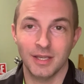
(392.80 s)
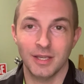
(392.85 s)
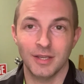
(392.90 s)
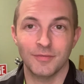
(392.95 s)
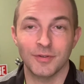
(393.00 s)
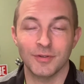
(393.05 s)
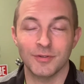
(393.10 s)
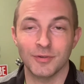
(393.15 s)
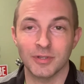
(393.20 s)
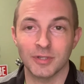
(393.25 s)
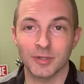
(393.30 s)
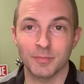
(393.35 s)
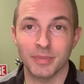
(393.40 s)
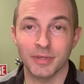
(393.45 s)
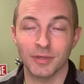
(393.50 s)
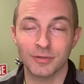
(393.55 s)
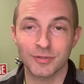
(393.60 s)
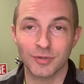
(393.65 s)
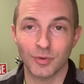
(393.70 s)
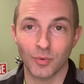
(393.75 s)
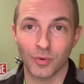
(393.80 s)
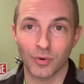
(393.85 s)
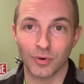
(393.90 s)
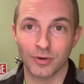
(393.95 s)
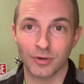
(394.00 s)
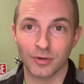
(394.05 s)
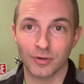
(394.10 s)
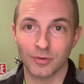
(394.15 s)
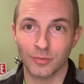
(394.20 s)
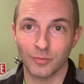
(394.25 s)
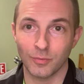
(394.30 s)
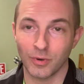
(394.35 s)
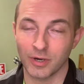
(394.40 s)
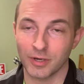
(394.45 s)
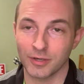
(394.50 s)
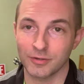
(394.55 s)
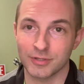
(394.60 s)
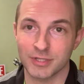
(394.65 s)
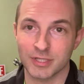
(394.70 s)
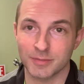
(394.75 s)
If you're doing a build to order
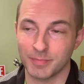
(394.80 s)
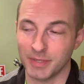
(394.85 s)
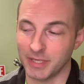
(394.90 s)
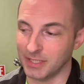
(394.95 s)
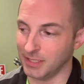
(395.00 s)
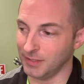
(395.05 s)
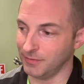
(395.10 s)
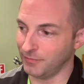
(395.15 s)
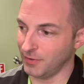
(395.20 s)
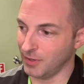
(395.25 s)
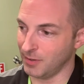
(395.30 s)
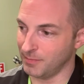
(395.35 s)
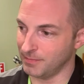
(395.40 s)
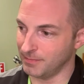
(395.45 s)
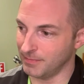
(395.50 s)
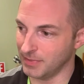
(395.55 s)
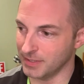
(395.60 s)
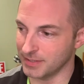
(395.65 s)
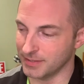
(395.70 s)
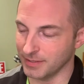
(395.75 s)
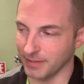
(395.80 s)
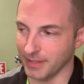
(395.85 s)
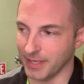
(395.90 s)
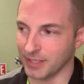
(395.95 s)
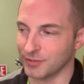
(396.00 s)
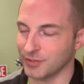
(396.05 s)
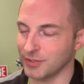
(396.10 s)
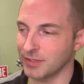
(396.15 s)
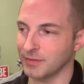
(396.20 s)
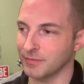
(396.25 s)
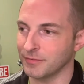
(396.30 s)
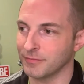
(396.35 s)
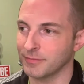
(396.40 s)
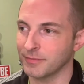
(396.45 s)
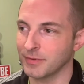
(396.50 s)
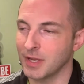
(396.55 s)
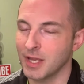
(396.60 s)
where you're just picking from a selection of